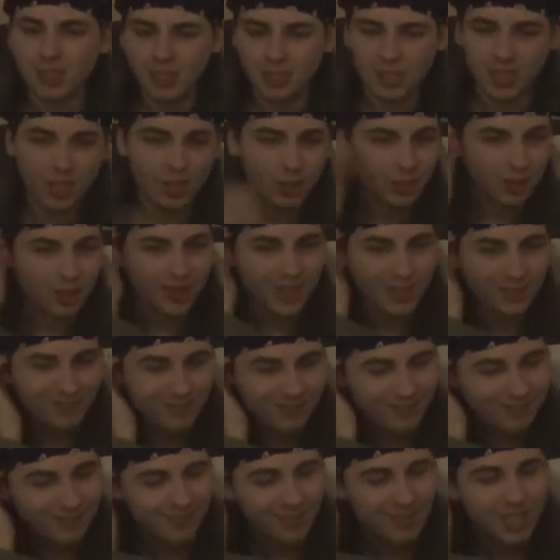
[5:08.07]
So
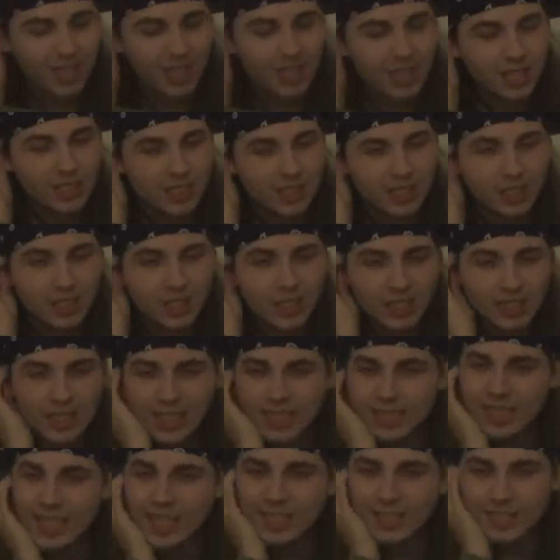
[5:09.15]
I
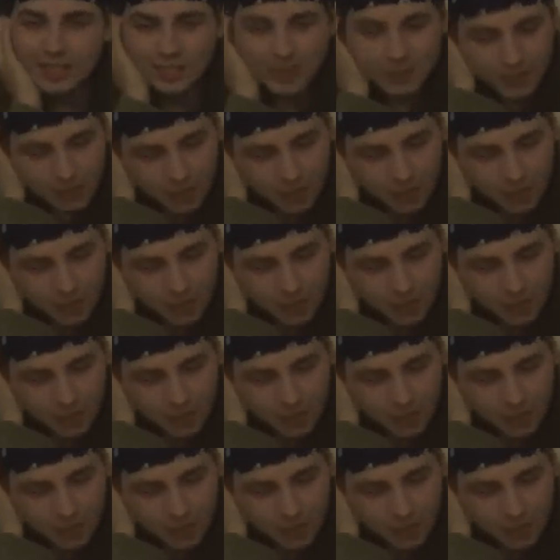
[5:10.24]
think that